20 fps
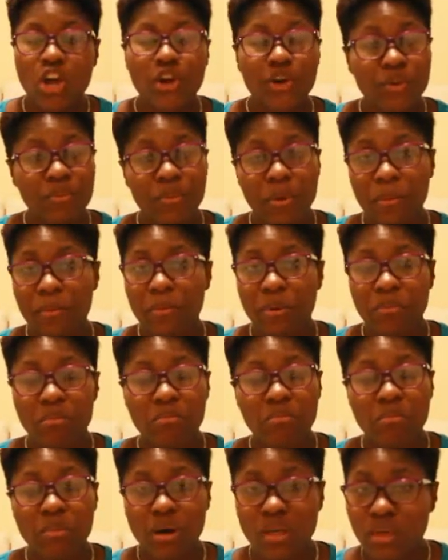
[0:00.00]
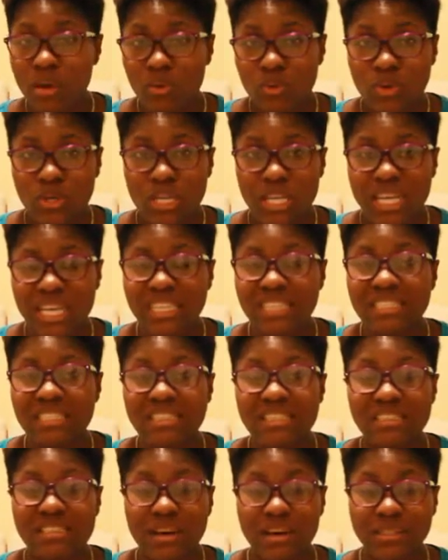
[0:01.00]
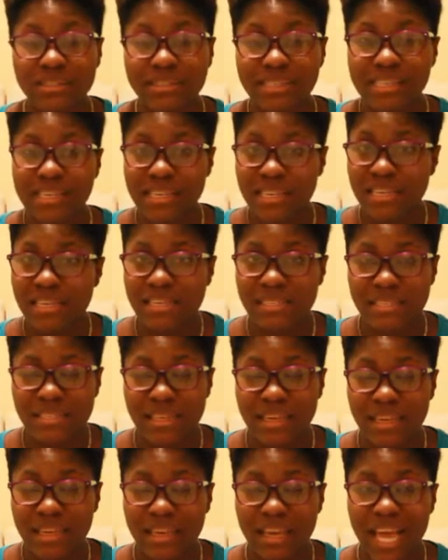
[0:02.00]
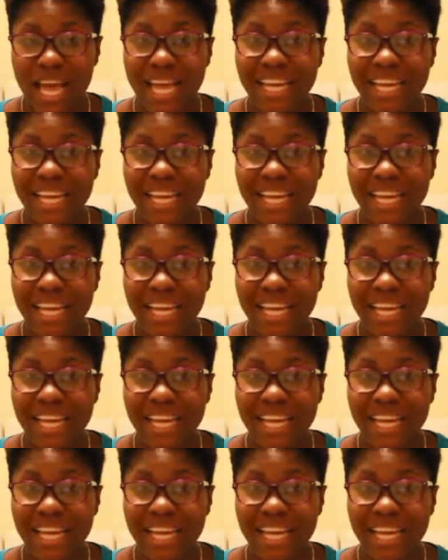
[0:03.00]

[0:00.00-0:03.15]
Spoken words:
Remember, motherhood is not easy,